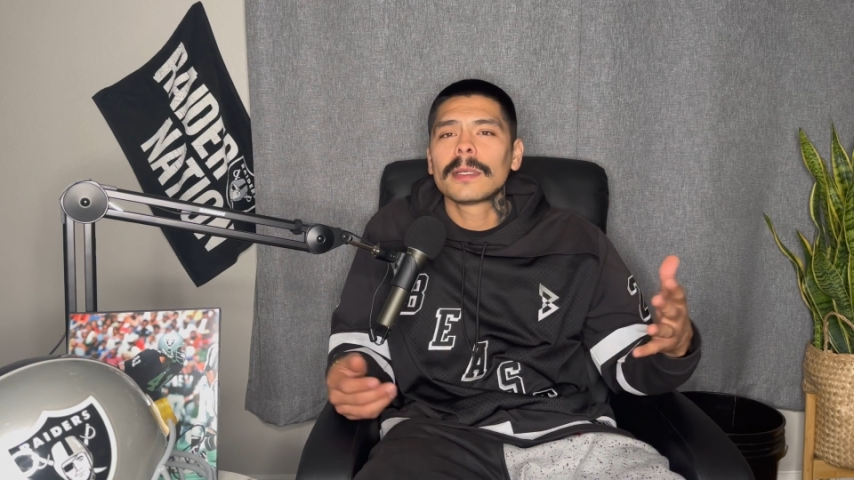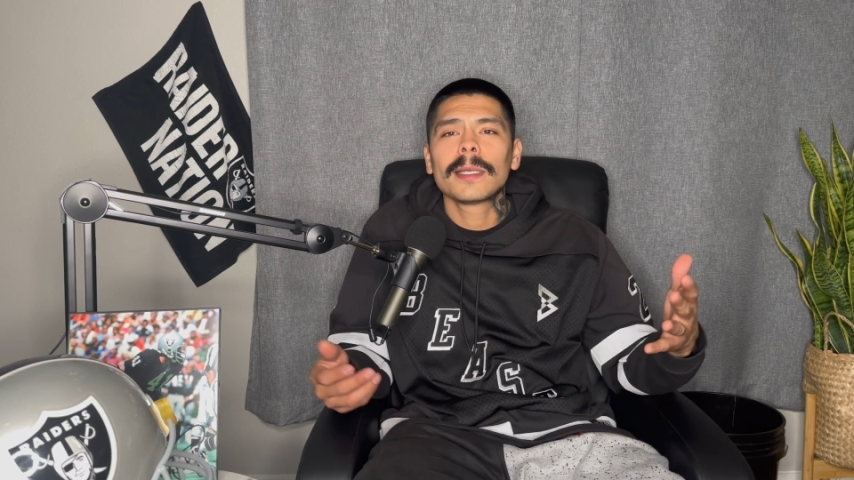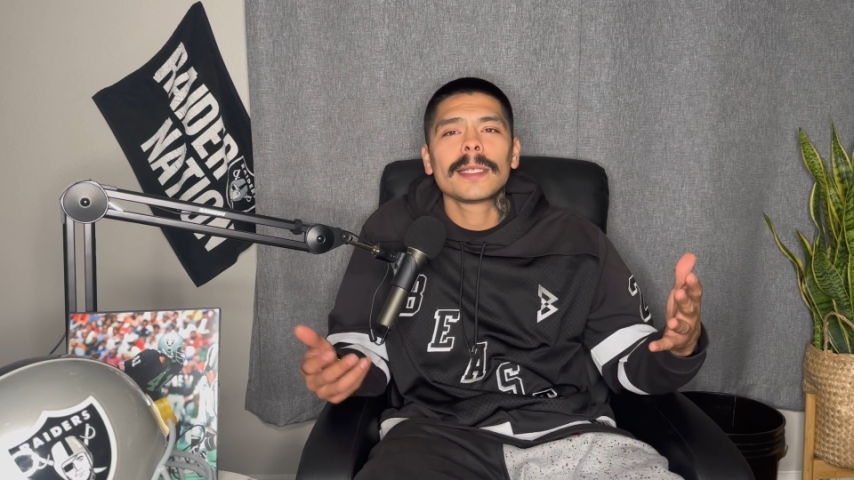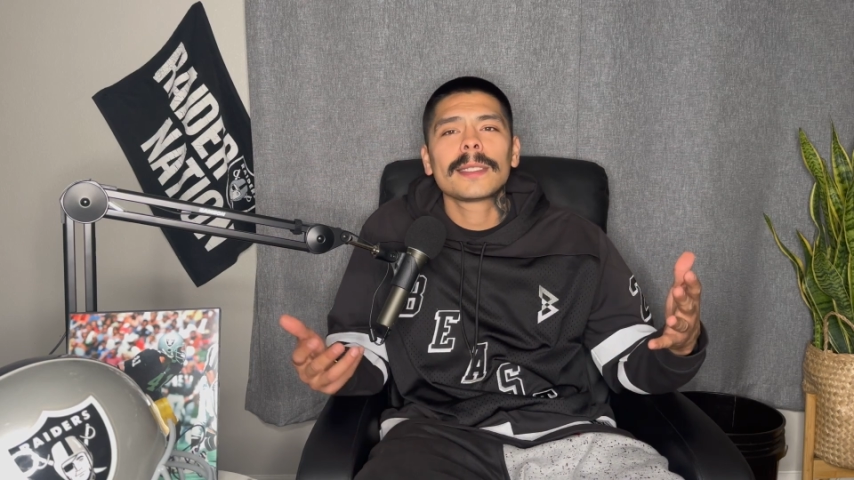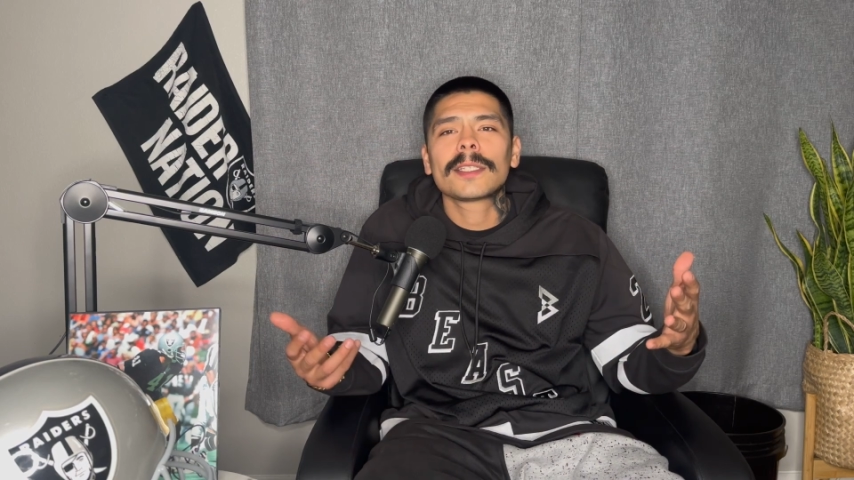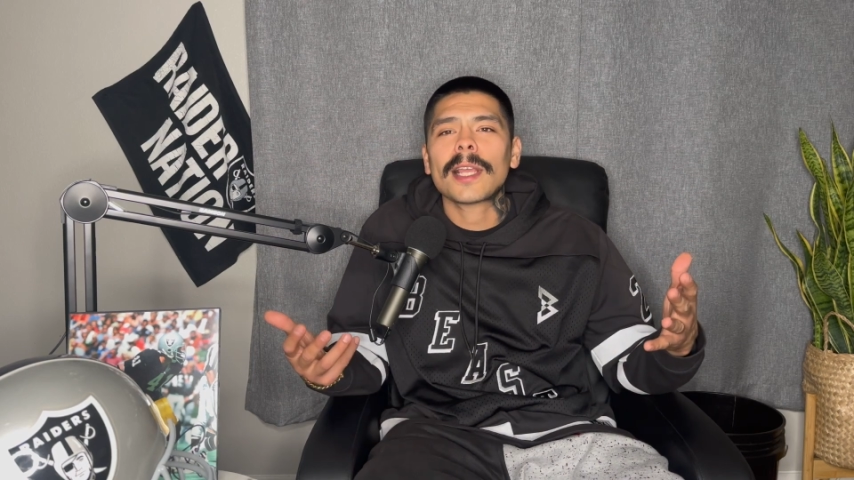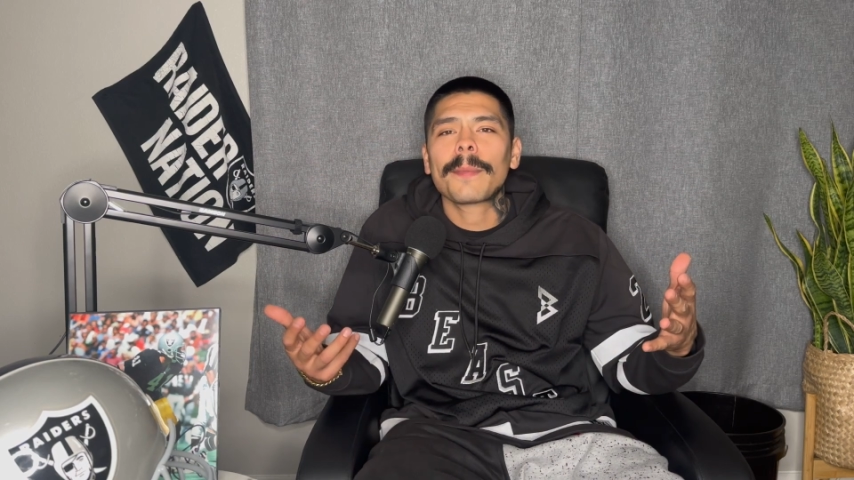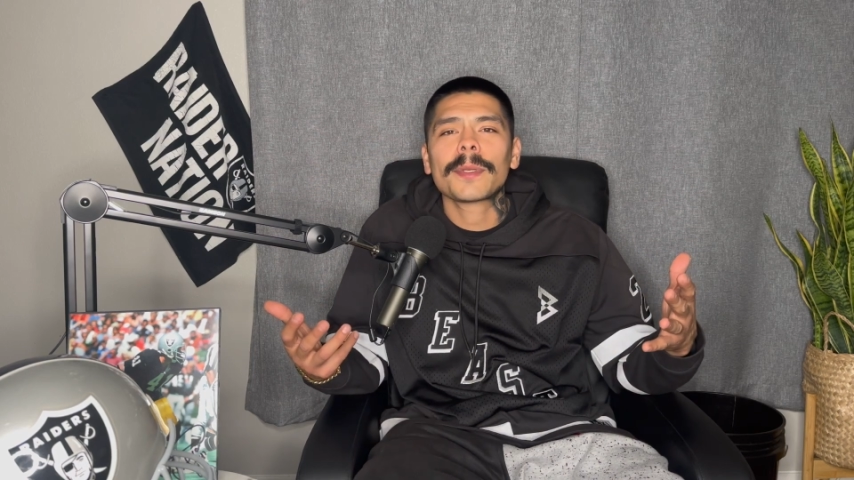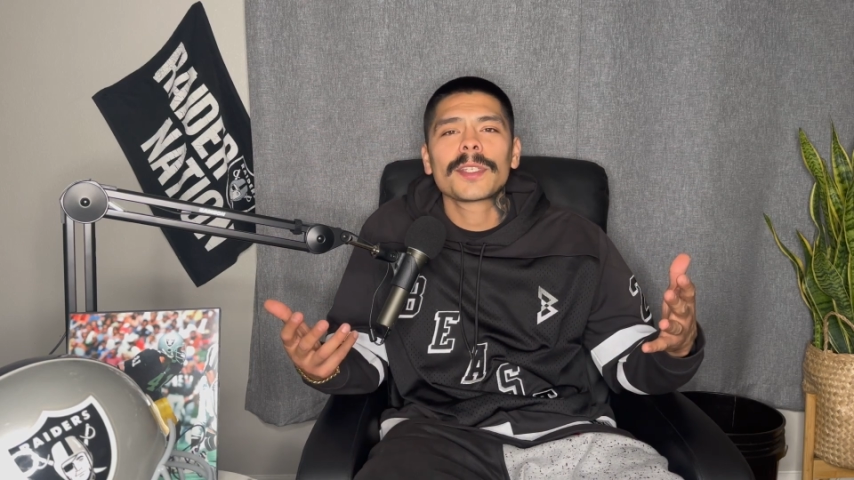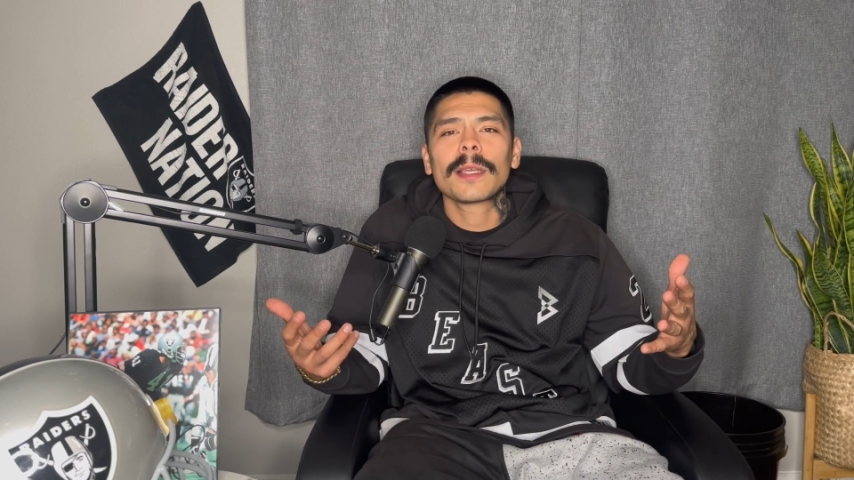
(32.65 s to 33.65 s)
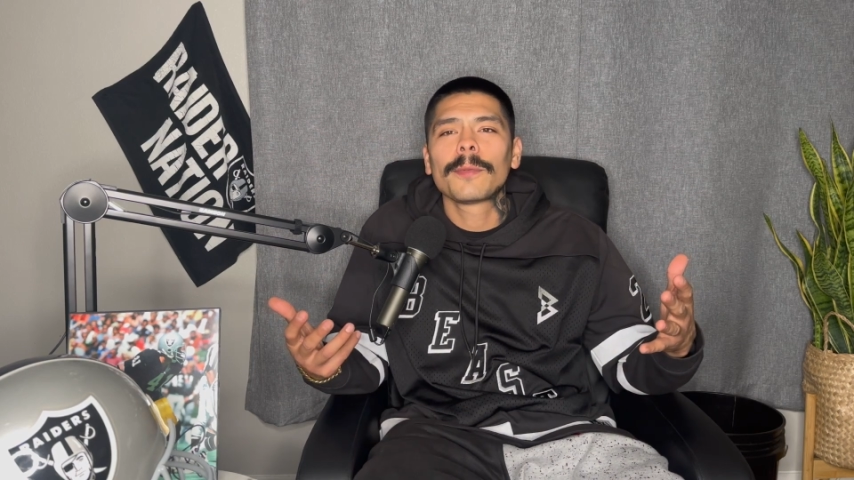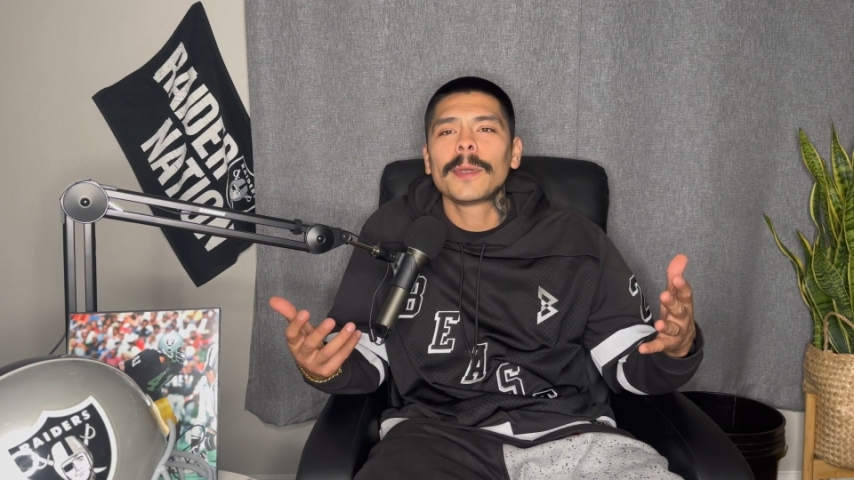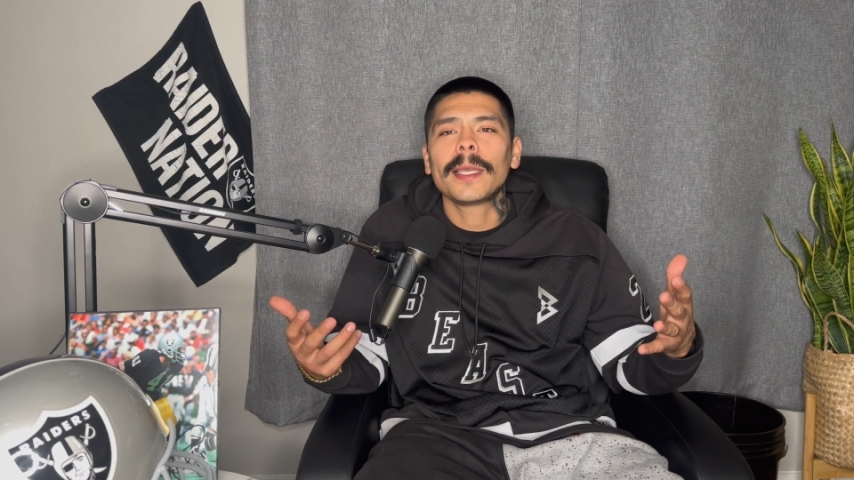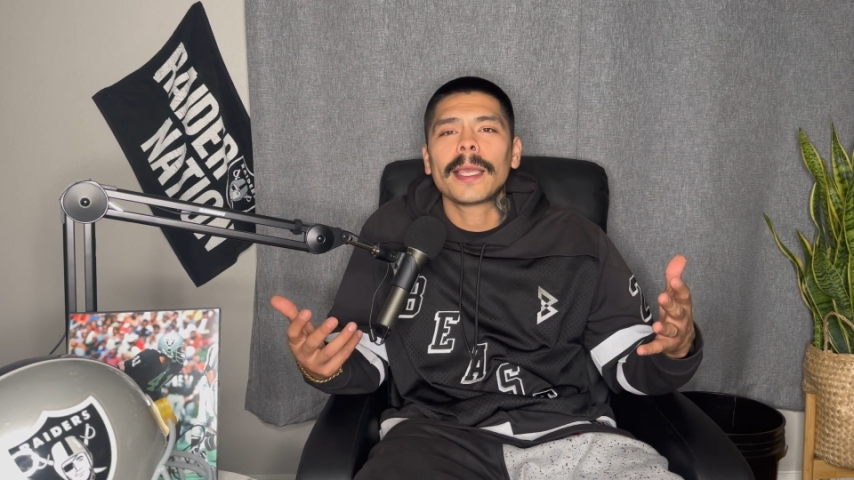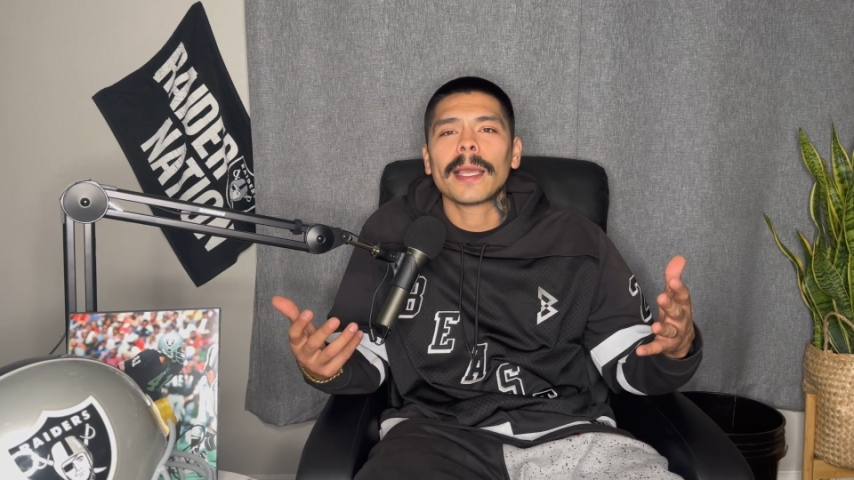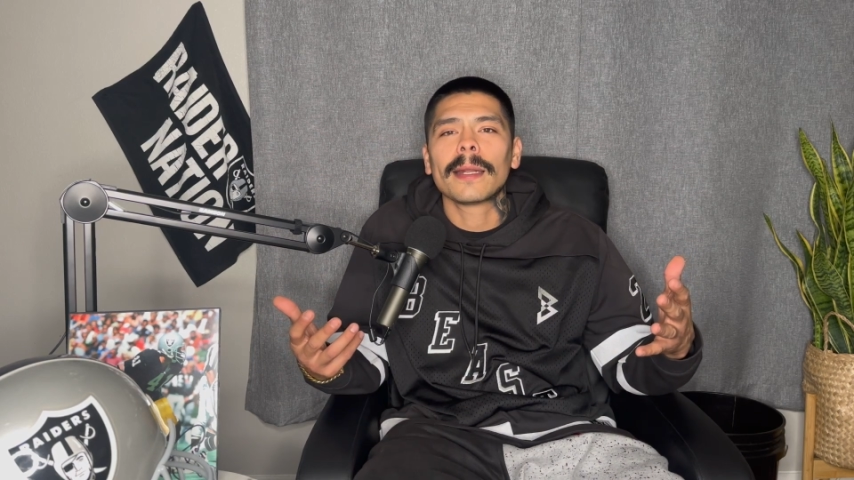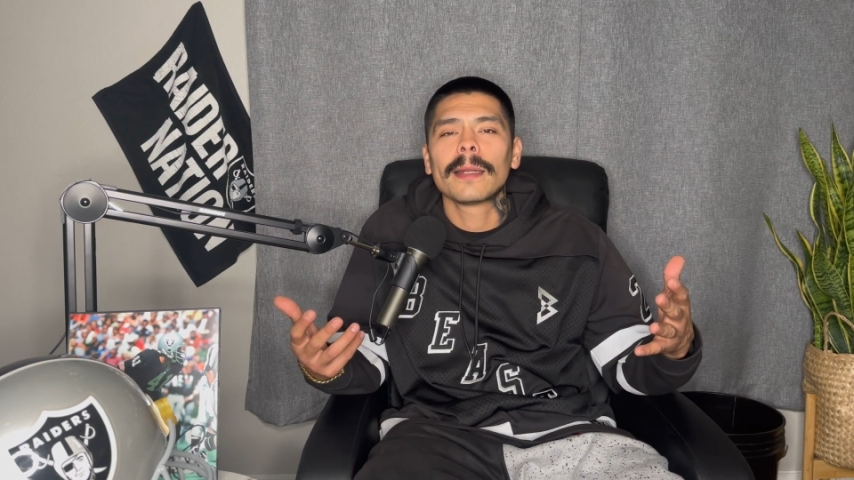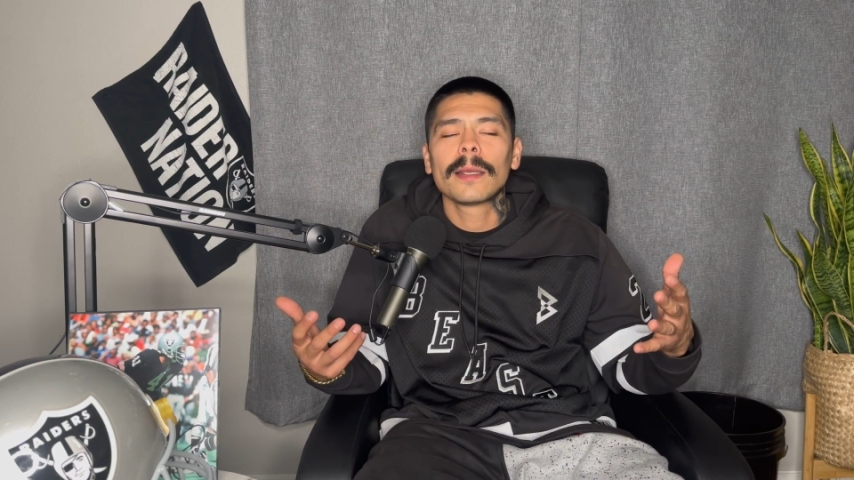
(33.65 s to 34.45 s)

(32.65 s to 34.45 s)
it's the championship weekend.